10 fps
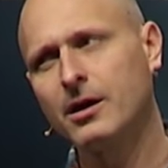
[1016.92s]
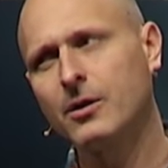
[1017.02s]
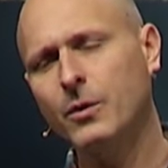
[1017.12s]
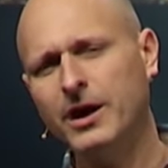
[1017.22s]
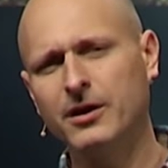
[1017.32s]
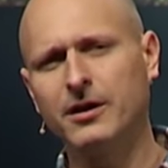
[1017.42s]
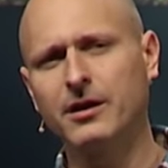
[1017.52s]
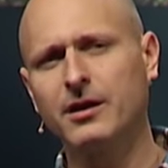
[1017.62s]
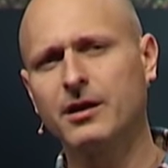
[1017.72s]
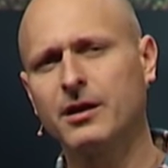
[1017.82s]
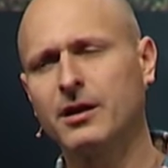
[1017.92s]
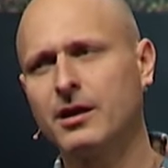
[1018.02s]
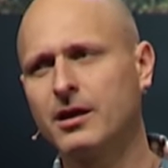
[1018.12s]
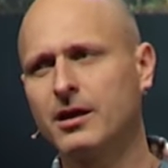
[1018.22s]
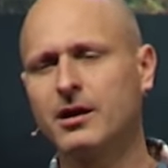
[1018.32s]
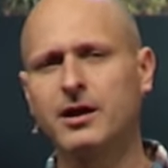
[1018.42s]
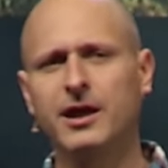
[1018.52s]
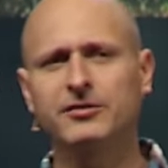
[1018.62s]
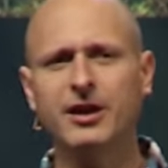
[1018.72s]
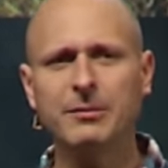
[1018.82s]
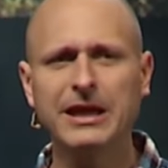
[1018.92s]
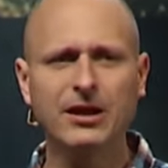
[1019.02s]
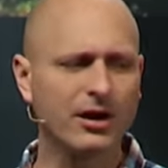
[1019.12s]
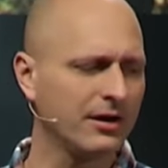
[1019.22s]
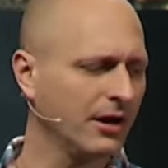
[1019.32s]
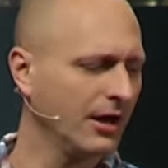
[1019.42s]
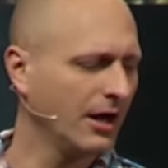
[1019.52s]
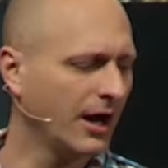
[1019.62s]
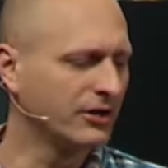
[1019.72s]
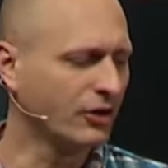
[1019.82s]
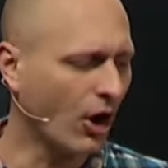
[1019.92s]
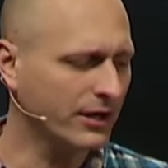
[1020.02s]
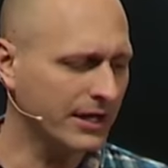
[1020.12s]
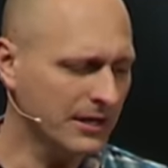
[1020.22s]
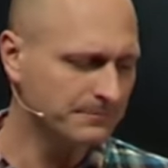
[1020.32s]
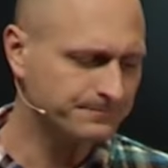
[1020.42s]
weird. He's coming in on a donkey.